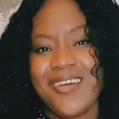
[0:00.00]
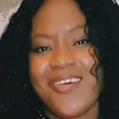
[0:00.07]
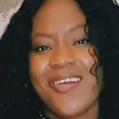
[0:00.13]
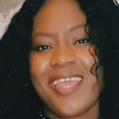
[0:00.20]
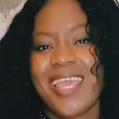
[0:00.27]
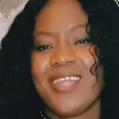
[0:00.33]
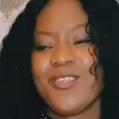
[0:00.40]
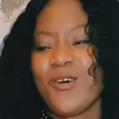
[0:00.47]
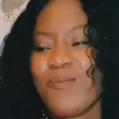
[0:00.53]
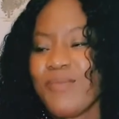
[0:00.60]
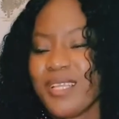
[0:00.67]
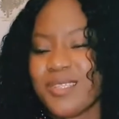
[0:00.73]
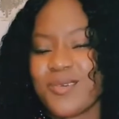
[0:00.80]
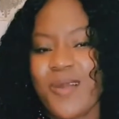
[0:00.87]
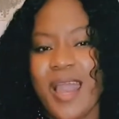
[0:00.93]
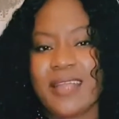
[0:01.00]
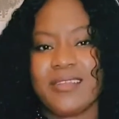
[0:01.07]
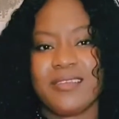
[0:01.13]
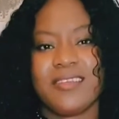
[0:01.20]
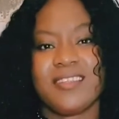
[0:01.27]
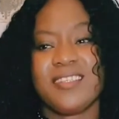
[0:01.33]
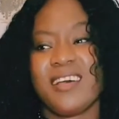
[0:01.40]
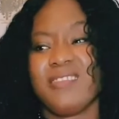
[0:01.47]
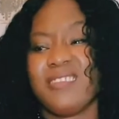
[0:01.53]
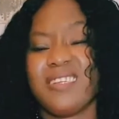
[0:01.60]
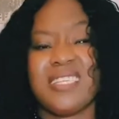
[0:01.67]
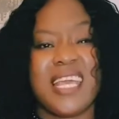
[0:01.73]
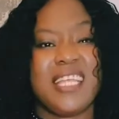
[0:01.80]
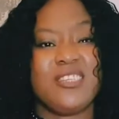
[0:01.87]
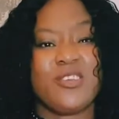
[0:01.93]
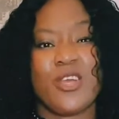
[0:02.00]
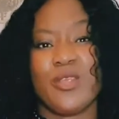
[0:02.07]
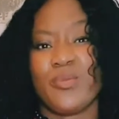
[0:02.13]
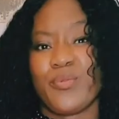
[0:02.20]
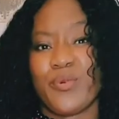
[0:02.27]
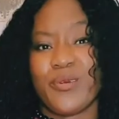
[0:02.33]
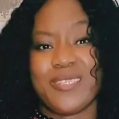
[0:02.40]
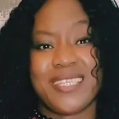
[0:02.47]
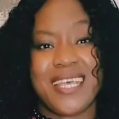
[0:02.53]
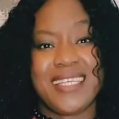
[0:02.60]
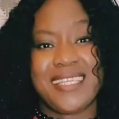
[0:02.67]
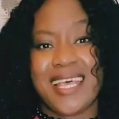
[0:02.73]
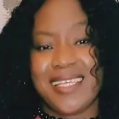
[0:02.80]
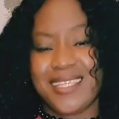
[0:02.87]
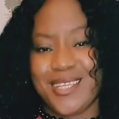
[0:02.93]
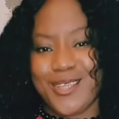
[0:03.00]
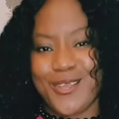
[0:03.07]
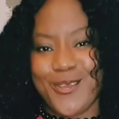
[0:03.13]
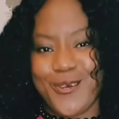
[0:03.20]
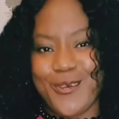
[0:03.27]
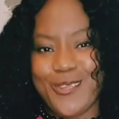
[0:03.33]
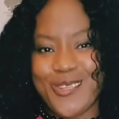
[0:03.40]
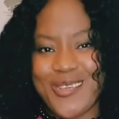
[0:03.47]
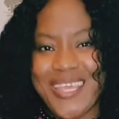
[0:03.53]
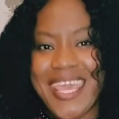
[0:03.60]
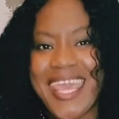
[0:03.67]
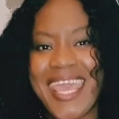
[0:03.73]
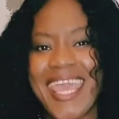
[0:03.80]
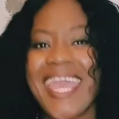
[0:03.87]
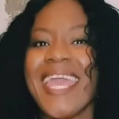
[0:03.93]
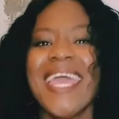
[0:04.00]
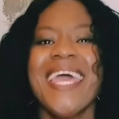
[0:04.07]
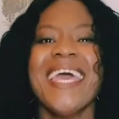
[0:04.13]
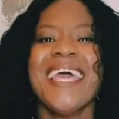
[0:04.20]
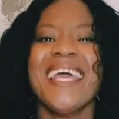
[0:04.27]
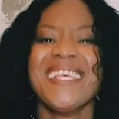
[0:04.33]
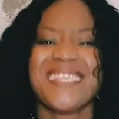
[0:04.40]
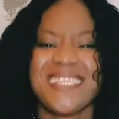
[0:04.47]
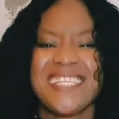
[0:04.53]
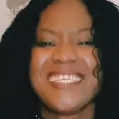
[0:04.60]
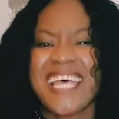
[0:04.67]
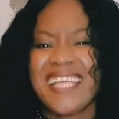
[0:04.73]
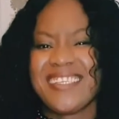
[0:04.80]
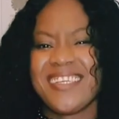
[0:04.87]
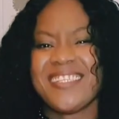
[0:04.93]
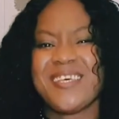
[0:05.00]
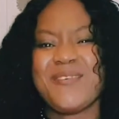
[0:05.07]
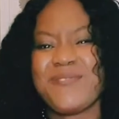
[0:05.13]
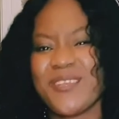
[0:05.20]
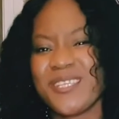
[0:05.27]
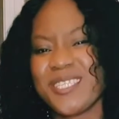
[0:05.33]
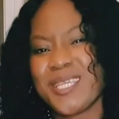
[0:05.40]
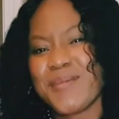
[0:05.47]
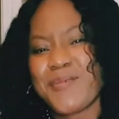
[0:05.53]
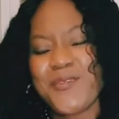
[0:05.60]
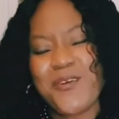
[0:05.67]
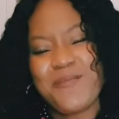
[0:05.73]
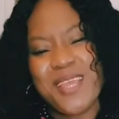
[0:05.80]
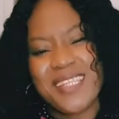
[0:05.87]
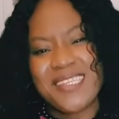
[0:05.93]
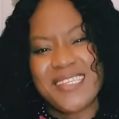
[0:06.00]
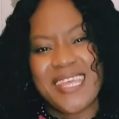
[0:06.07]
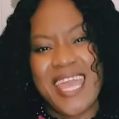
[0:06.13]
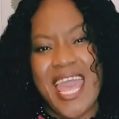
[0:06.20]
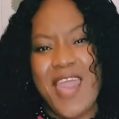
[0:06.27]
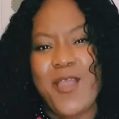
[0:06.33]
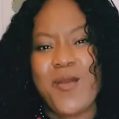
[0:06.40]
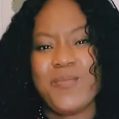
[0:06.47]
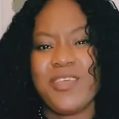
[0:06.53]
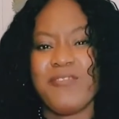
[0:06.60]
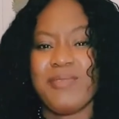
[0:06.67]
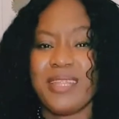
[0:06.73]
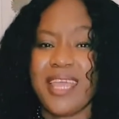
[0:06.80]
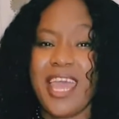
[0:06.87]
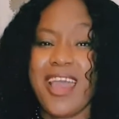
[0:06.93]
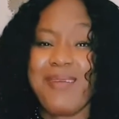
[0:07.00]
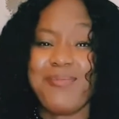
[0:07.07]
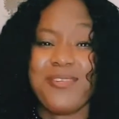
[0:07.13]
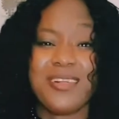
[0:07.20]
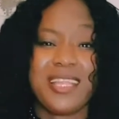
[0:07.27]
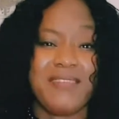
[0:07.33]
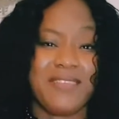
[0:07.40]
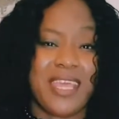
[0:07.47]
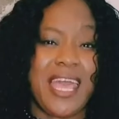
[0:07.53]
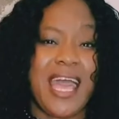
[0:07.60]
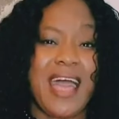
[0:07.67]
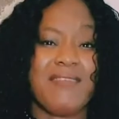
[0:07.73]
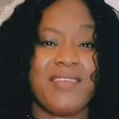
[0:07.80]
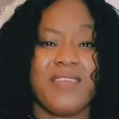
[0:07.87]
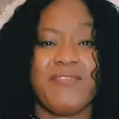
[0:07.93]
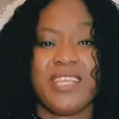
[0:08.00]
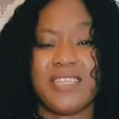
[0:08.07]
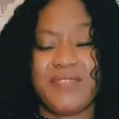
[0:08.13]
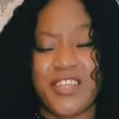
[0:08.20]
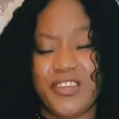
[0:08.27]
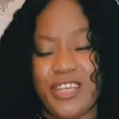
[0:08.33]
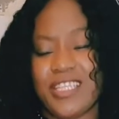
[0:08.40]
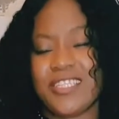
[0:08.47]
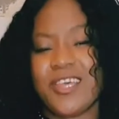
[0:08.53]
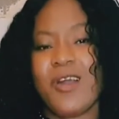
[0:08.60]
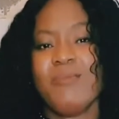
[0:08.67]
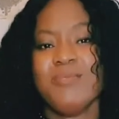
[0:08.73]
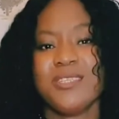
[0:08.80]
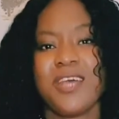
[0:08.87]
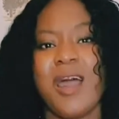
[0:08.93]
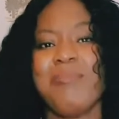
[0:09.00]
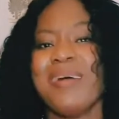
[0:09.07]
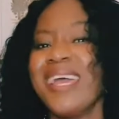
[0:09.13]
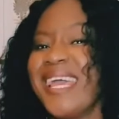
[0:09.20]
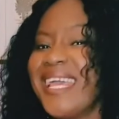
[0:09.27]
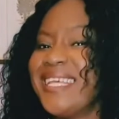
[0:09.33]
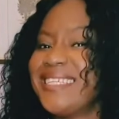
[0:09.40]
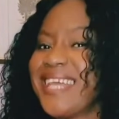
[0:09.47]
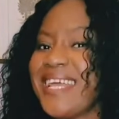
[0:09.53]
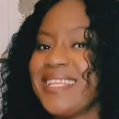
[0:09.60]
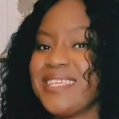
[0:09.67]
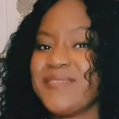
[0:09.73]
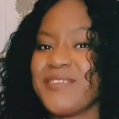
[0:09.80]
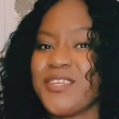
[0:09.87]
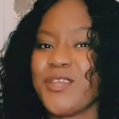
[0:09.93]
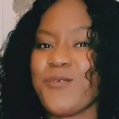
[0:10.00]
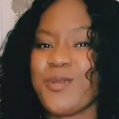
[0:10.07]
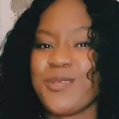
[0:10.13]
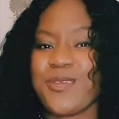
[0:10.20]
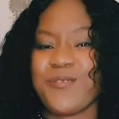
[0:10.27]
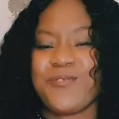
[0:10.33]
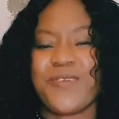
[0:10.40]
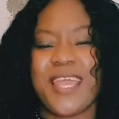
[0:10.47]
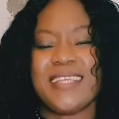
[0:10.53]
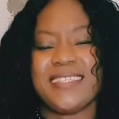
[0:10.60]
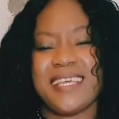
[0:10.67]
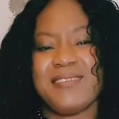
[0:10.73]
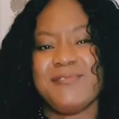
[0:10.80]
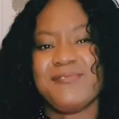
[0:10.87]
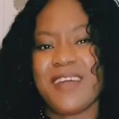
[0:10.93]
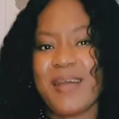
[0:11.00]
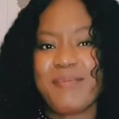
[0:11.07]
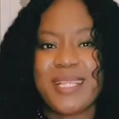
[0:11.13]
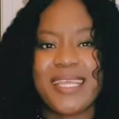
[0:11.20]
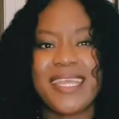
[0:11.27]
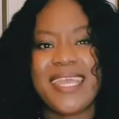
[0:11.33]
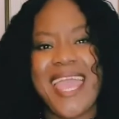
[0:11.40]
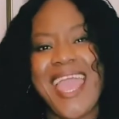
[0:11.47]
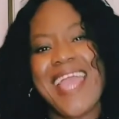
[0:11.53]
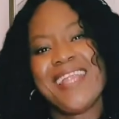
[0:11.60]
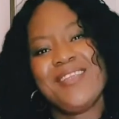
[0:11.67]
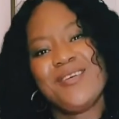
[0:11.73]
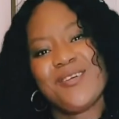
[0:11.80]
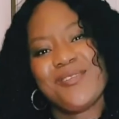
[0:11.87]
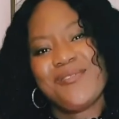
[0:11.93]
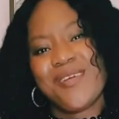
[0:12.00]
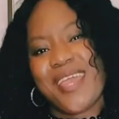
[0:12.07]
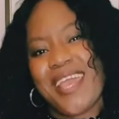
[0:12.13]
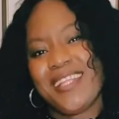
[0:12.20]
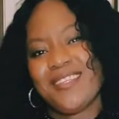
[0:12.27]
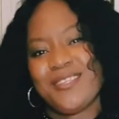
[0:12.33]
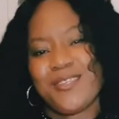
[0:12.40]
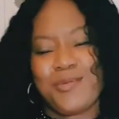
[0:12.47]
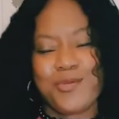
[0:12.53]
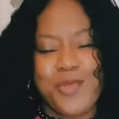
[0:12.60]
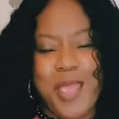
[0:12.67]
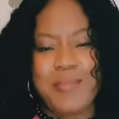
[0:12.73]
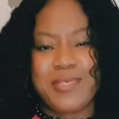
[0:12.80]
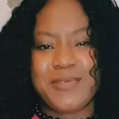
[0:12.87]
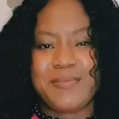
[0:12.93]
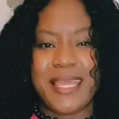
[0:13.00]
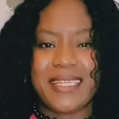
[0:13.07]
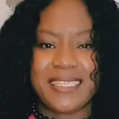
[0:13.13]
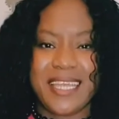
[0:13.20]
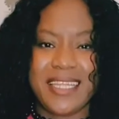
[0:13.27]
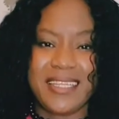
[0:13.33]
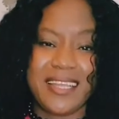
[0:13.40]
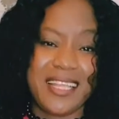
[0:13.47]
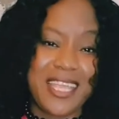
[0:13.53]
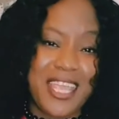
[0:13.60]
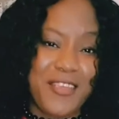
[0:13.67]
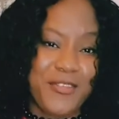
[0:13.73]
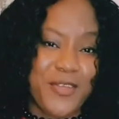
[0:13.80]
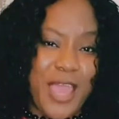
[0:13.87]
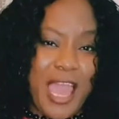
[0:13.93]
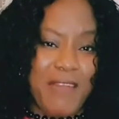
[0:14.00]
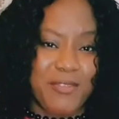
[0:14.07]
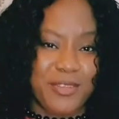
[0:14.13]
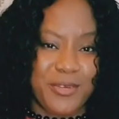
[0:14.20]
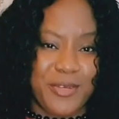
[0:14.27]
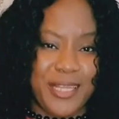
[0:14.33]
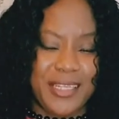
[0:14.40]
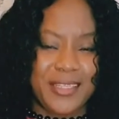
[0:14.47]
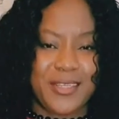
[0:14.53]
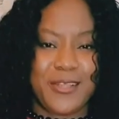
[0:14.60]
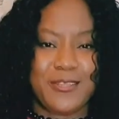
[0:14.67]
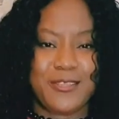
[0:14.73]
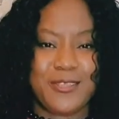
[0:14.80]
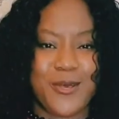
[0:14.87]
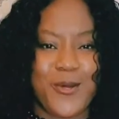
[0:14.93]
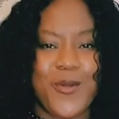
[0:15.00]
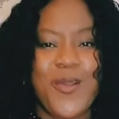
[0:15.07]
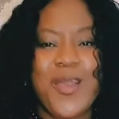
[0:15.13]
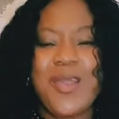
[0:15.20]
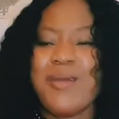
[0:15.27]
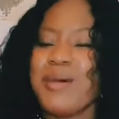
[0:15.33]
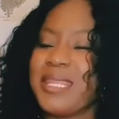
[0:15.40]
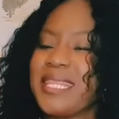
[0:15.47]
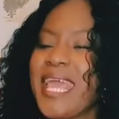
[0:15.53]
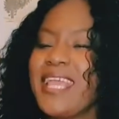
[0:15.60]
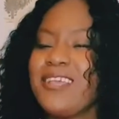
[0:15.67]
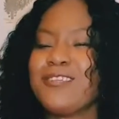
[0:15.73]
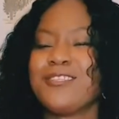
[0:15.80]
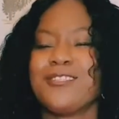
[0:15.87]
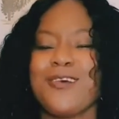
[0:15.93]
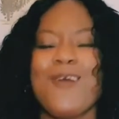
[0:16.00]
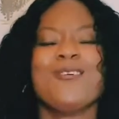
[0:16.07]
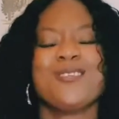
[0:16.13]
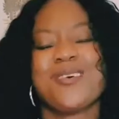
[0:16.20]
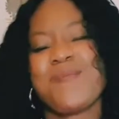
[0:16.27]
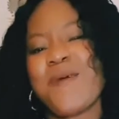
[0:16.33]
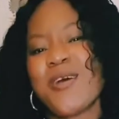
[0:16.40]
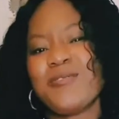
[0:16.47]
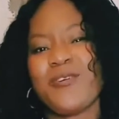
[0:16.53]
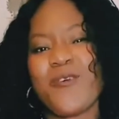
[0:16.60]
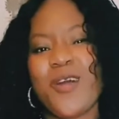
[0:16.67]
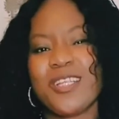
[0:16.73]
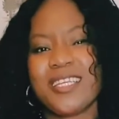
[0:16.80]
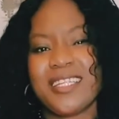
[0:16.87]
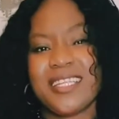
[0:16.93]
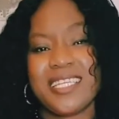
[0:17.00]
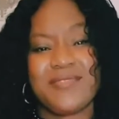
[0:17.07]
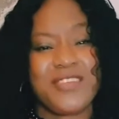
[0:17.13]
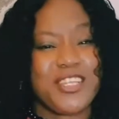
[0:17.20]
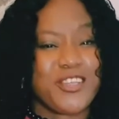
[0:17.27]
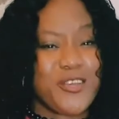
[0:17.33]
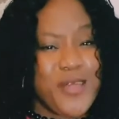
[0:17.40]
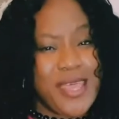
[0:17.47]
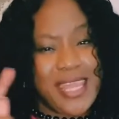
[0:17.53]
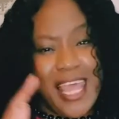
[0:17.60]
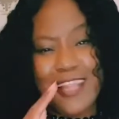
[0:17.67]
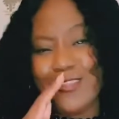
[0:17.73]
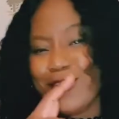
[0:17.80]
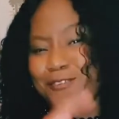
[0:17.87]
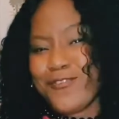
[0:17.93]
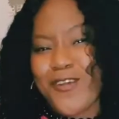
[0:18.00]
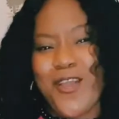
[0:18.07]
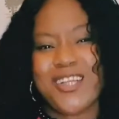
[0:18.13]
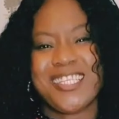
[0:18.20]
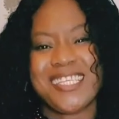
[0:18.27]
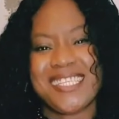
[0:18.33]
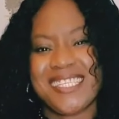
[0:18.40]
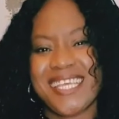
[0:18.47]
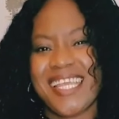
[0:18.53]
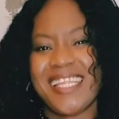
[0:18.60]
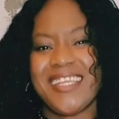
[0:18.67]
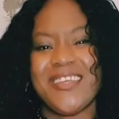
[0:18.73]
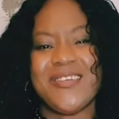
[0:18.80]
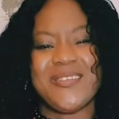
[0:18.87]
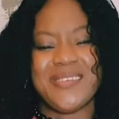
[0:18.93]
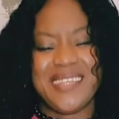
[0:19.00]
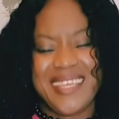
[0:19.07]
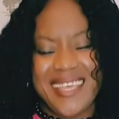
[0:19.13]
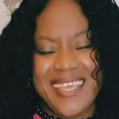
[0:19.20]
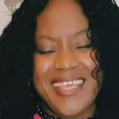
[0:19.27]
Okay, don't be too hard on yourself. Just enjoy the process as it goes. Okay, so these are just a few tips from me today. I hope they've been helpful. If they have, give this video a thumbs up, share this video with your friends and family, and don't forget to subscribe to my channel if you haven't already done so. But thank you so much for watching this video, and I look forward to seeing you